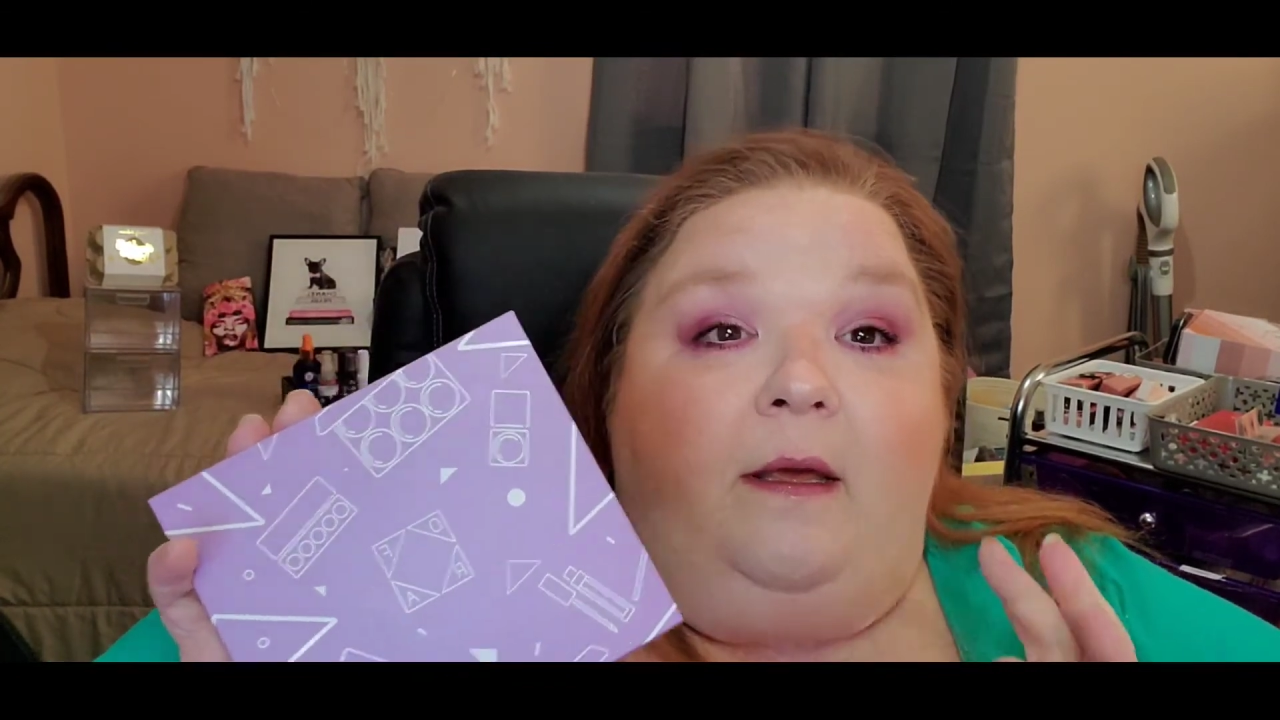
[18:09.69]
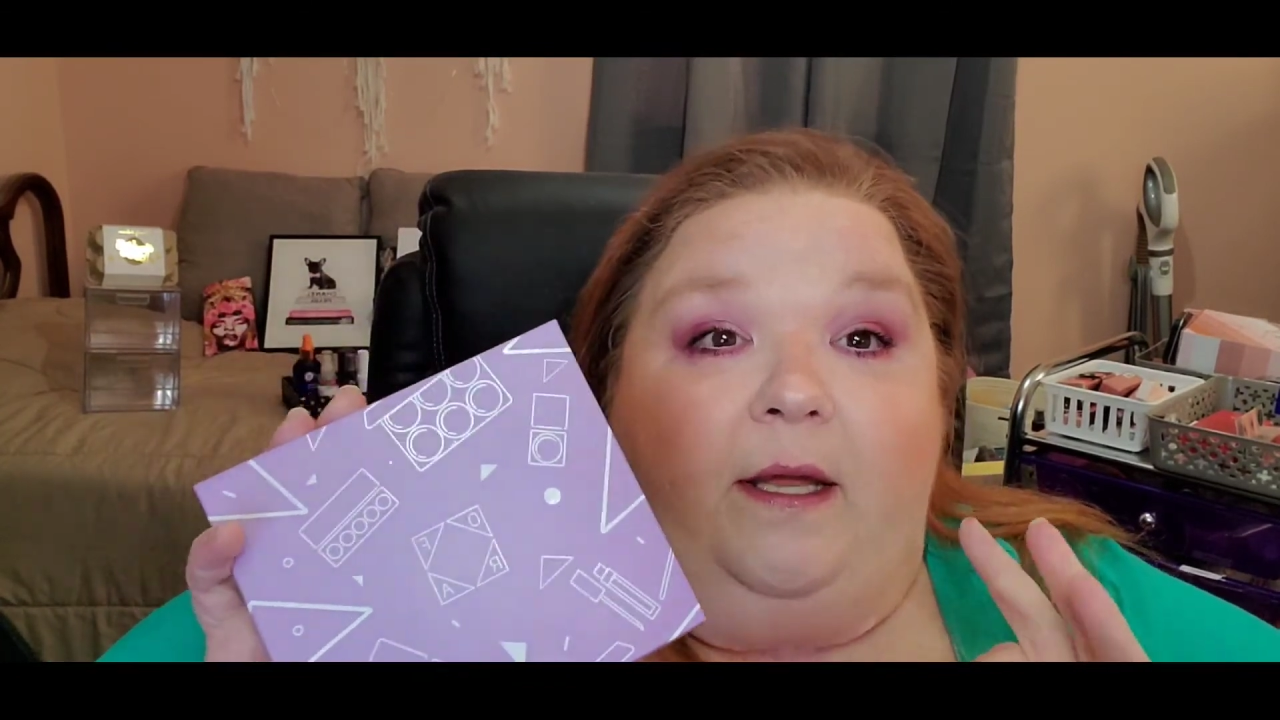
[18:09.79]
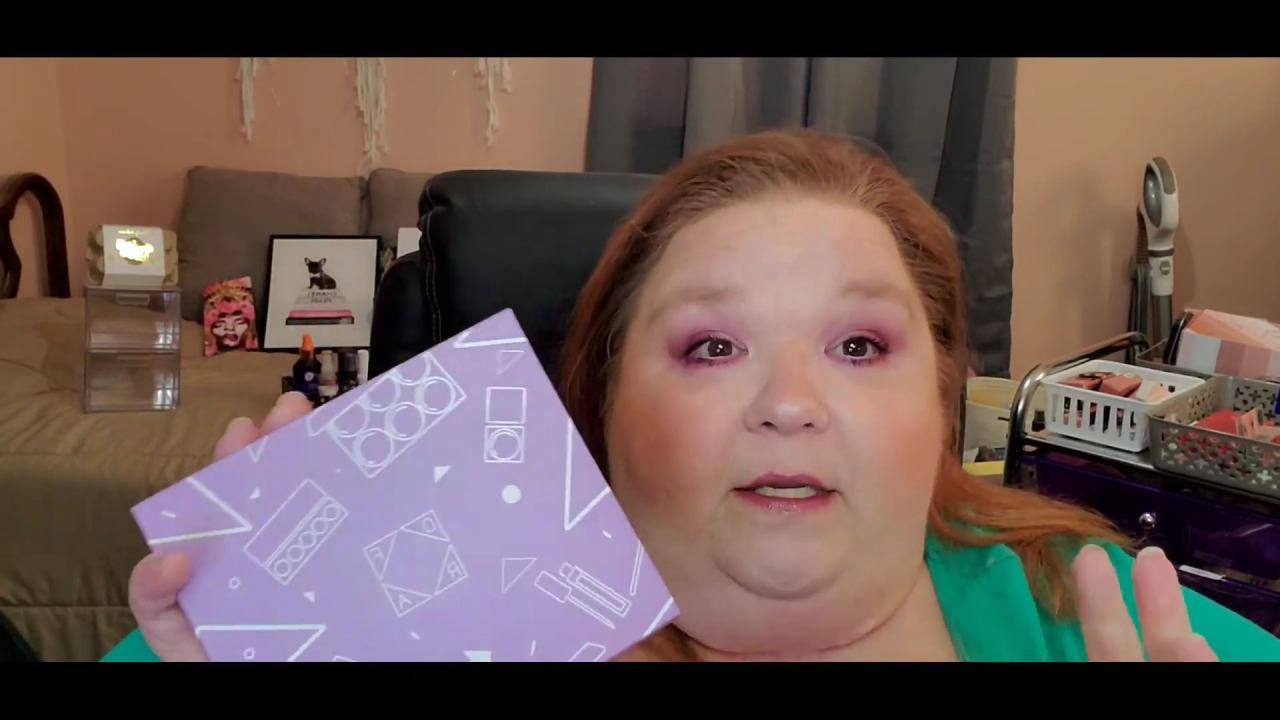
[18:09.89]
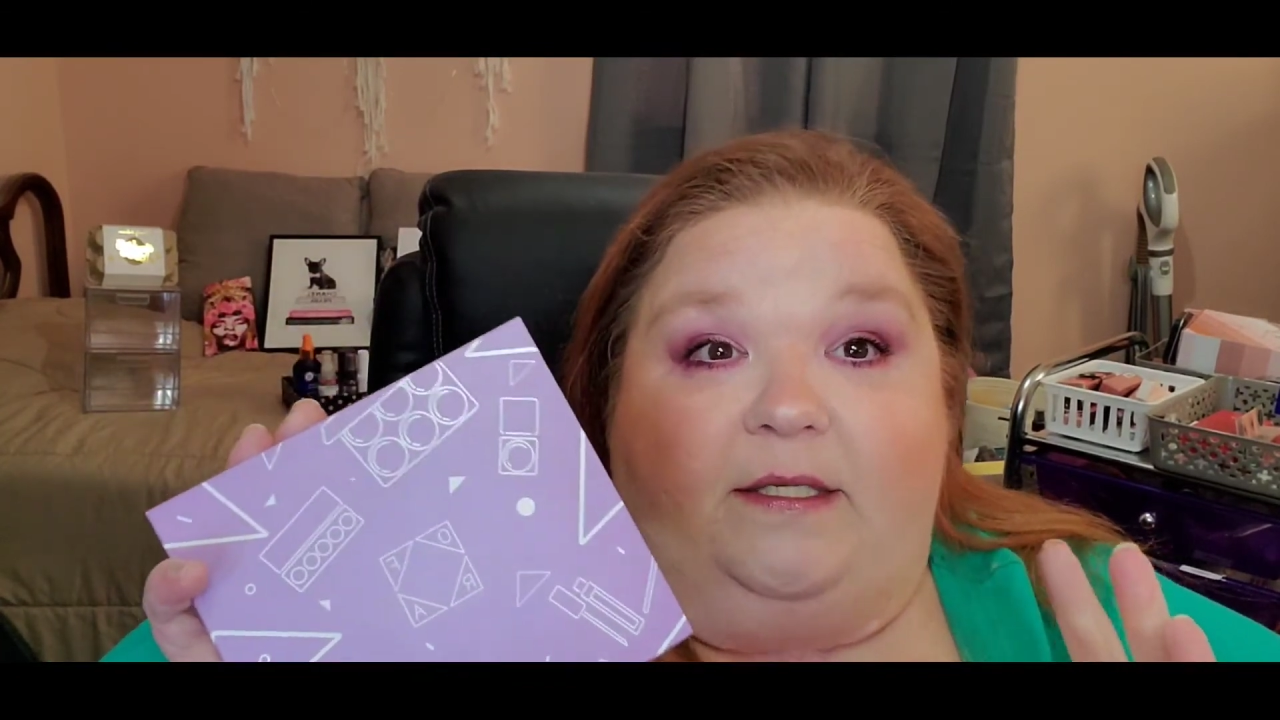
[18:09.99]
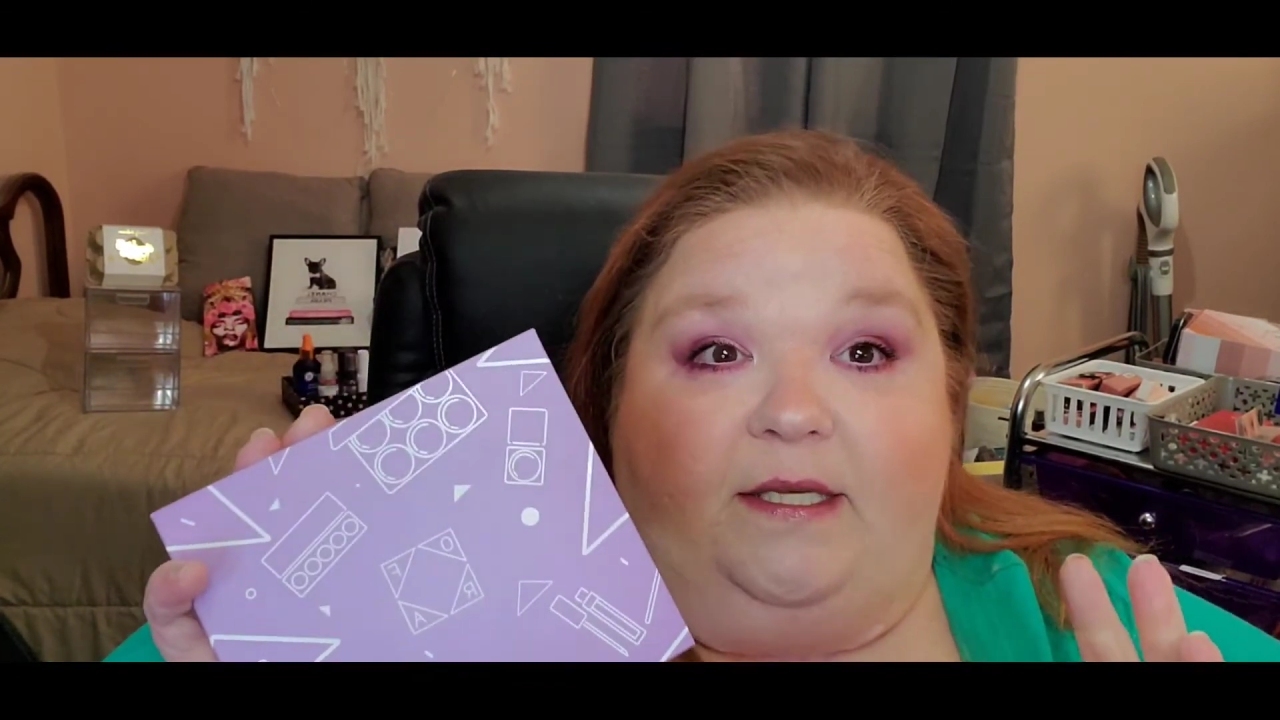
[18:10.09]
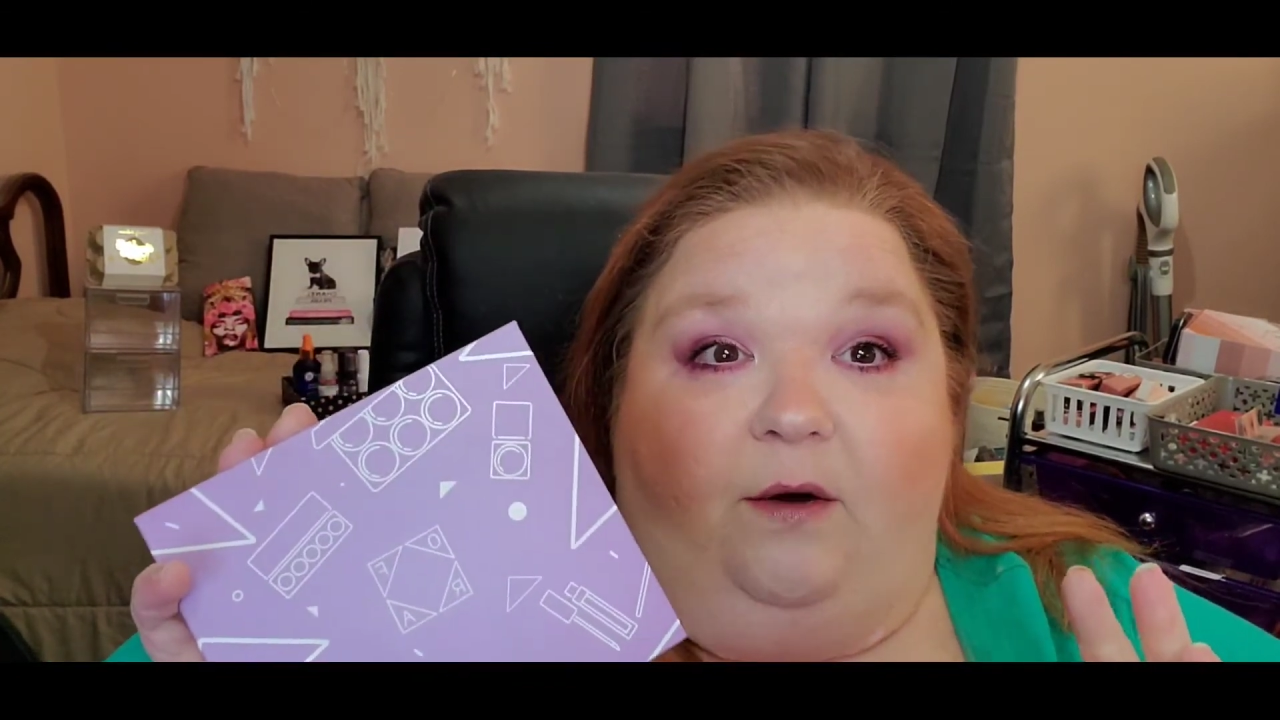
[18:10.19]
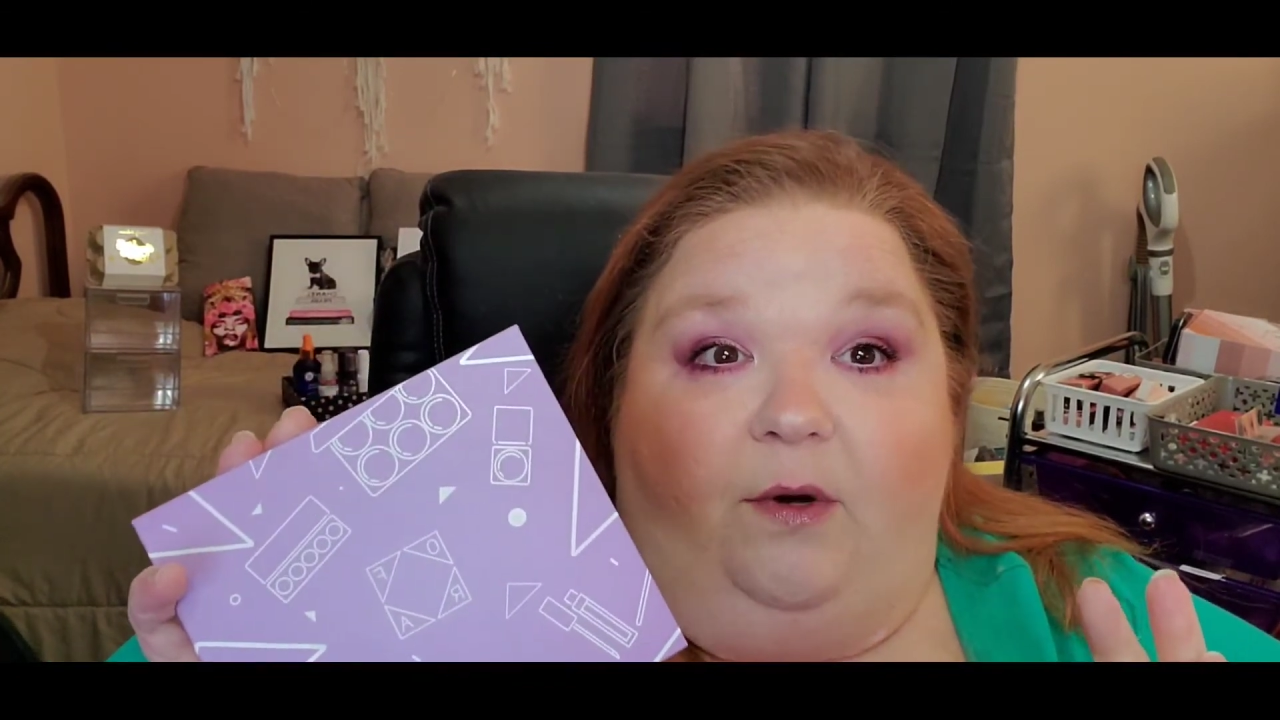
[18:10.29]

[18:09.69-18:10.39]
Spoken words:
It is so